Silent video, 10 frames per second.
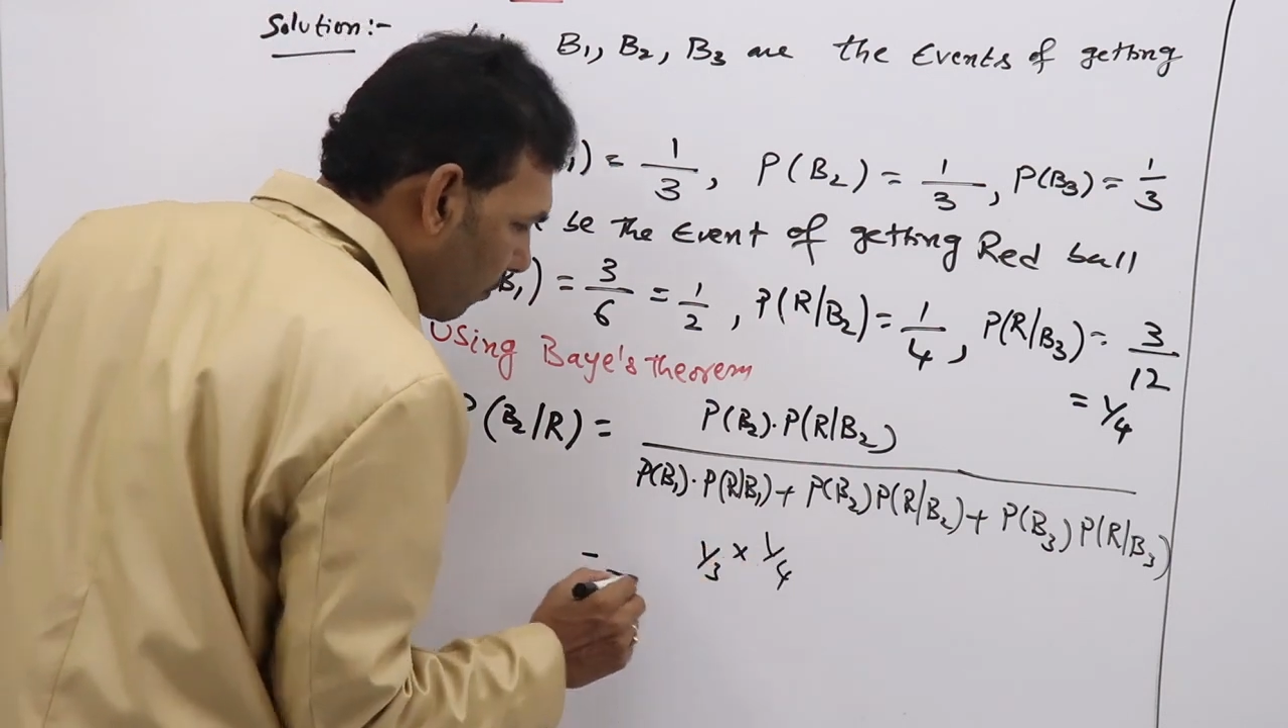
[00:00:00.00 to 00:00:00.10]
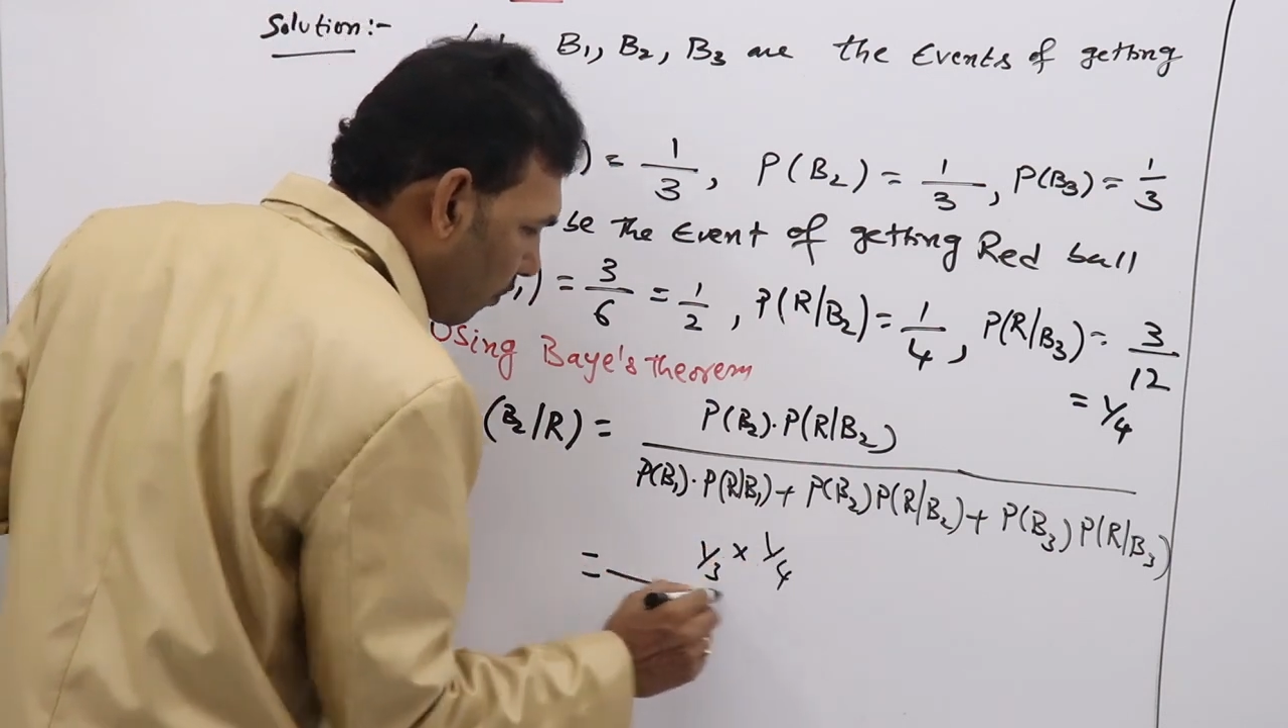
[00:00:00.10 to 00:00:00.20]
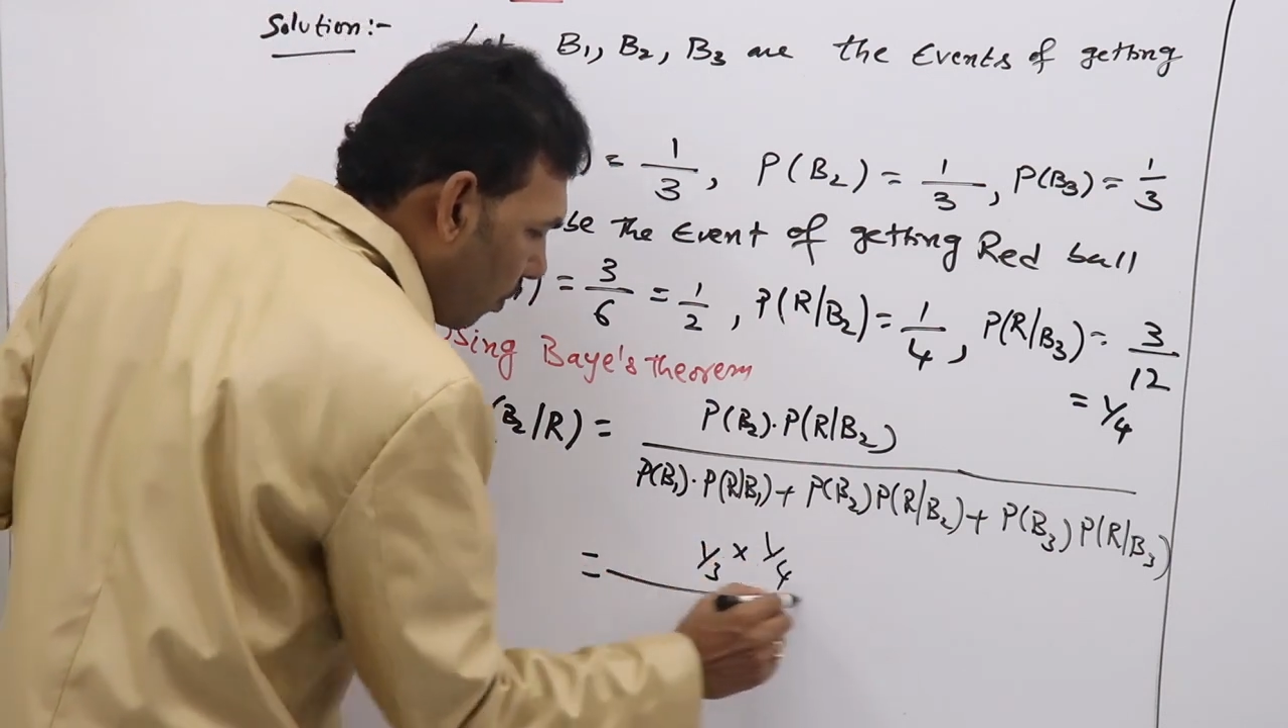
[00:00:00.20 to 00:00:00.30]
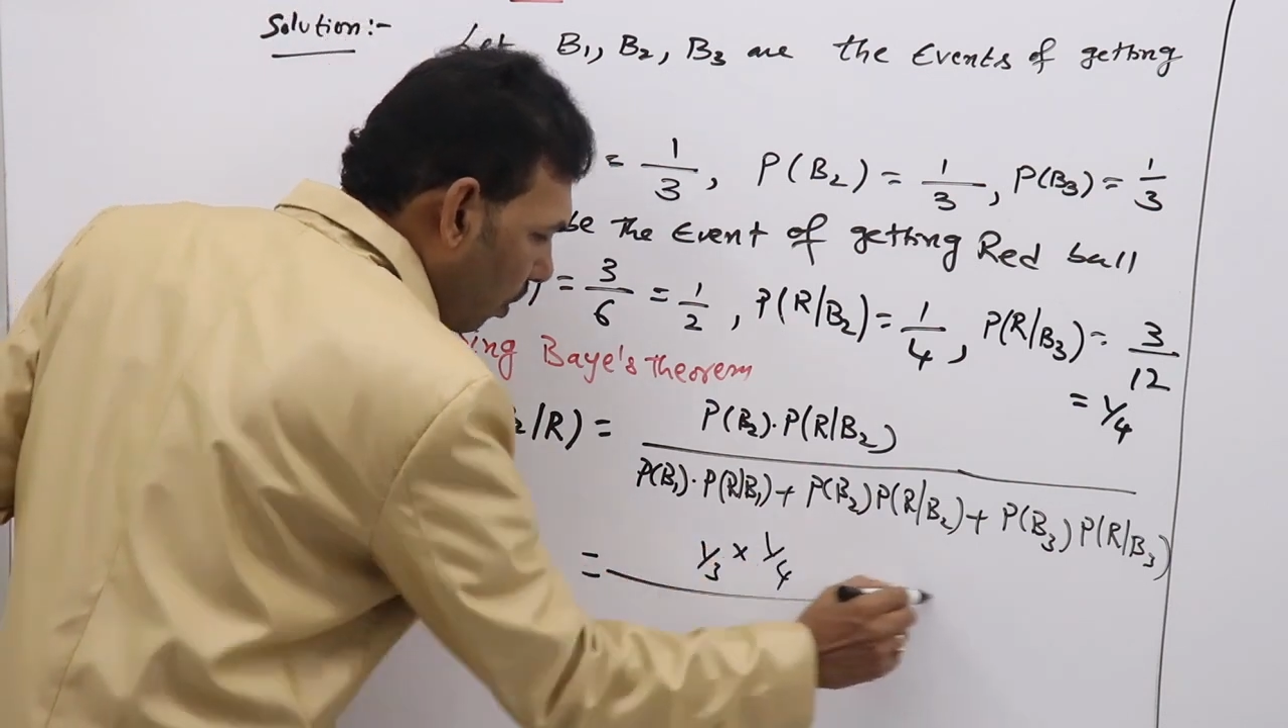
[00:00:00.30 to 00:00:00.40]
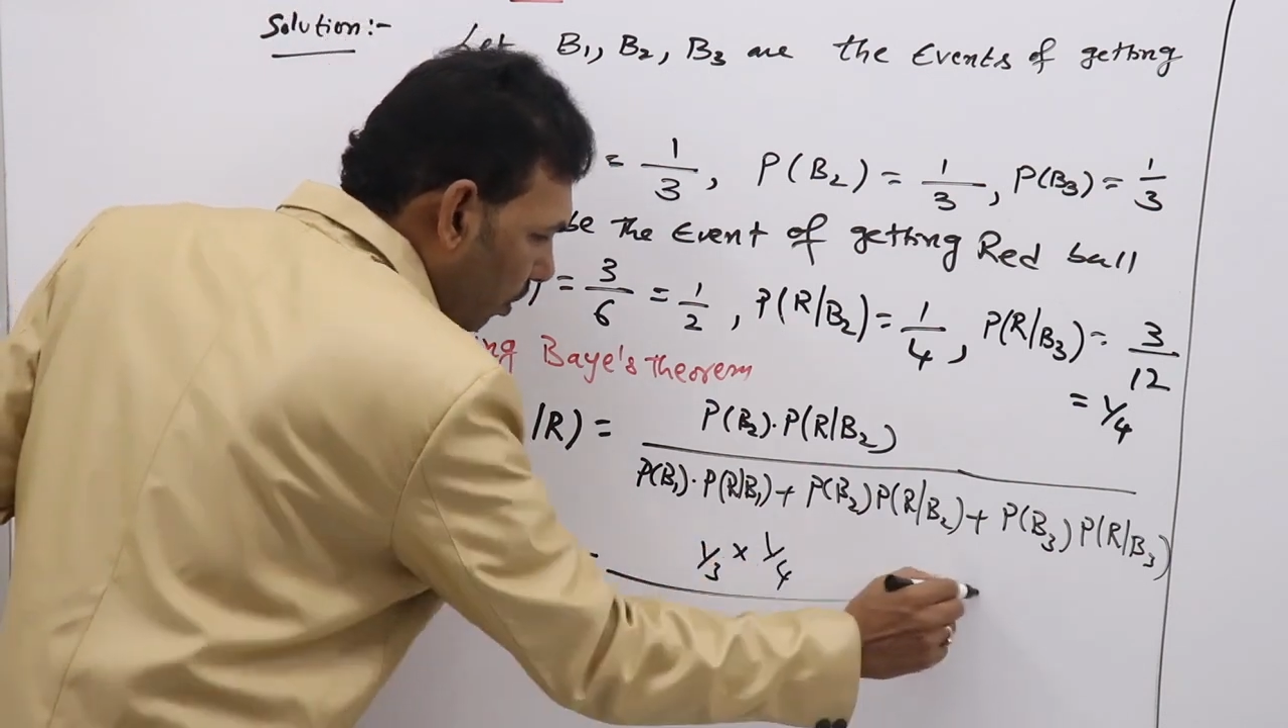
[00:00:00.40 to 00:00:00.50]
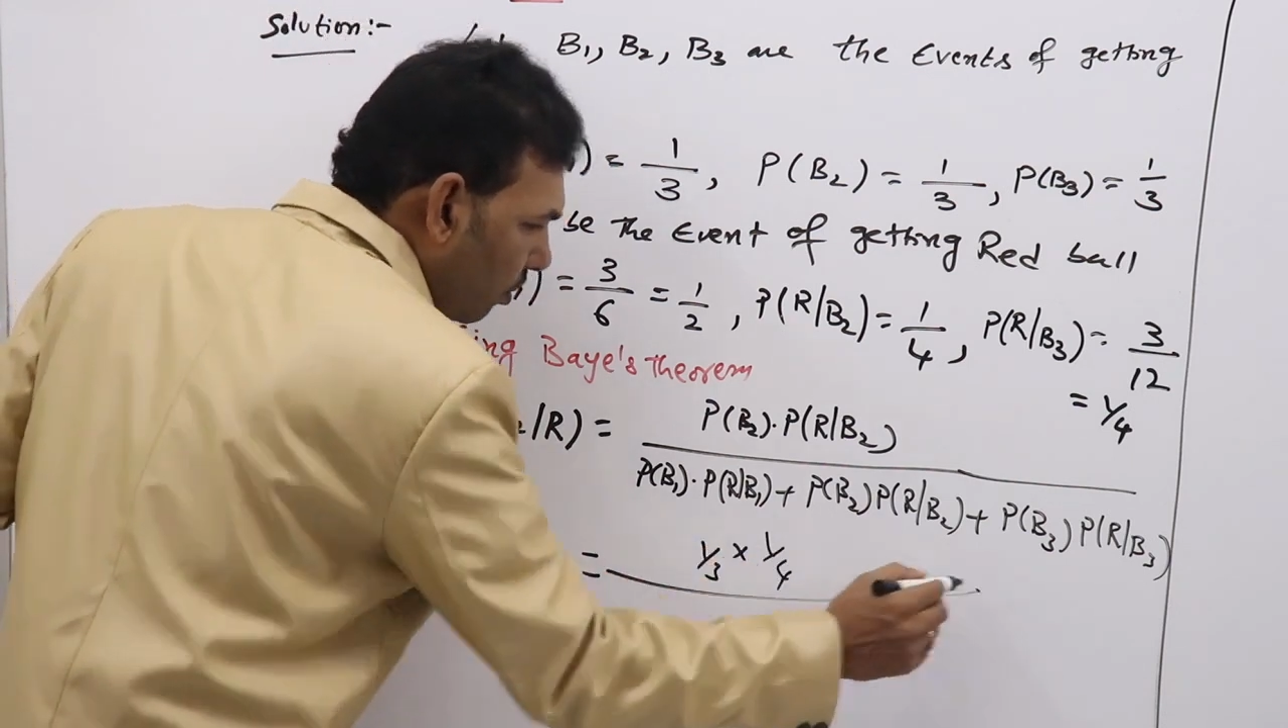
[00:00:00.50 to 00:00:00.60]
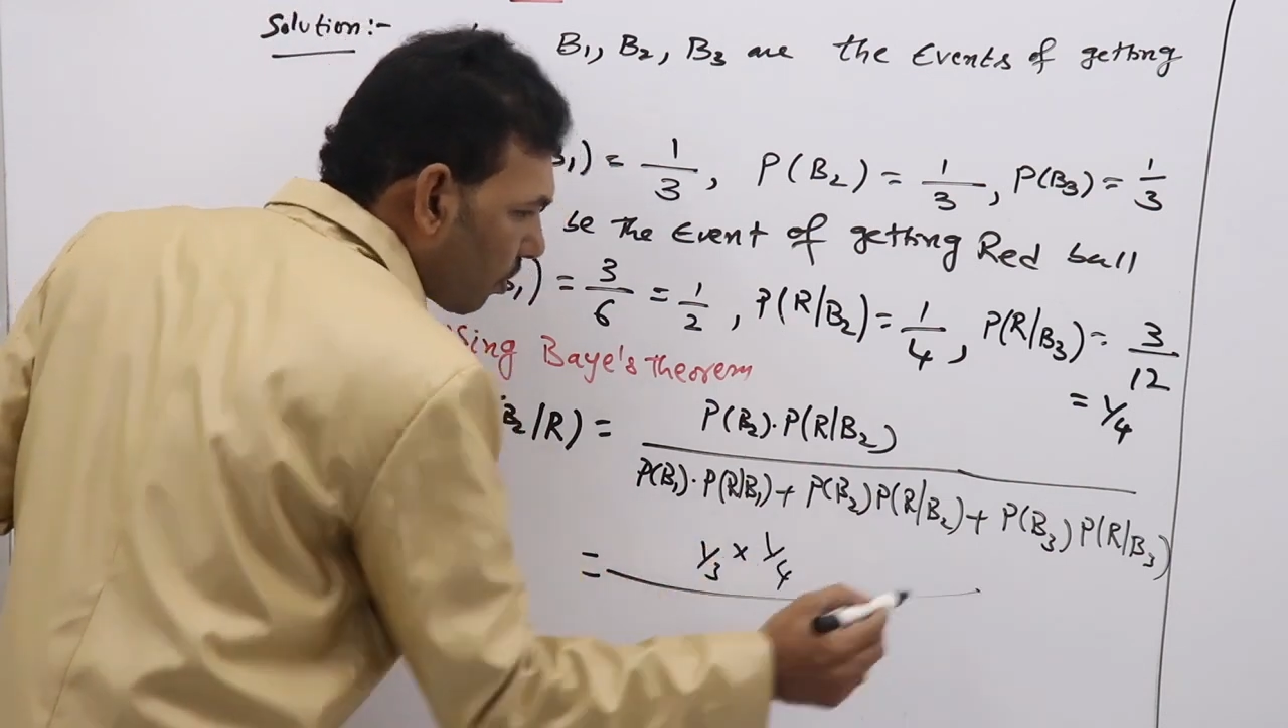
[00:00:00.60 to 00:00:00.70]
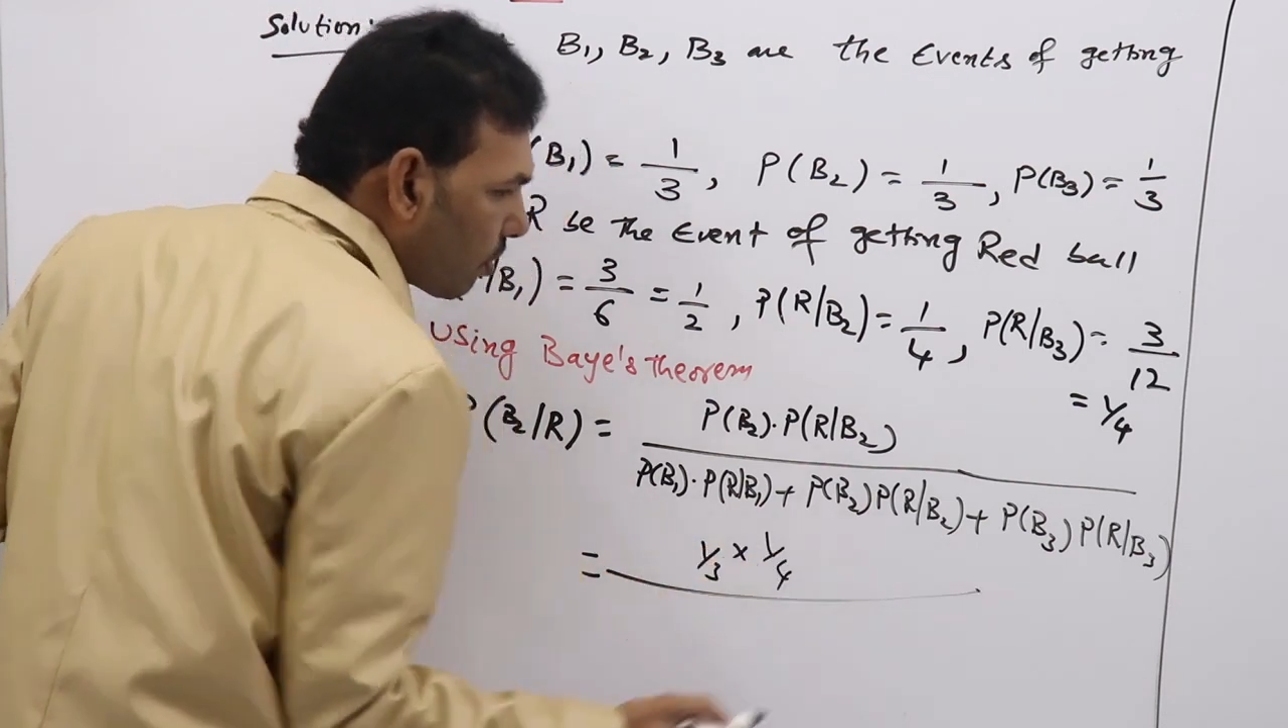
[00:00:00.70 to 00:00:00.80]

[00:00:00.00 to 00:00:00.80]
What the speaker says: 4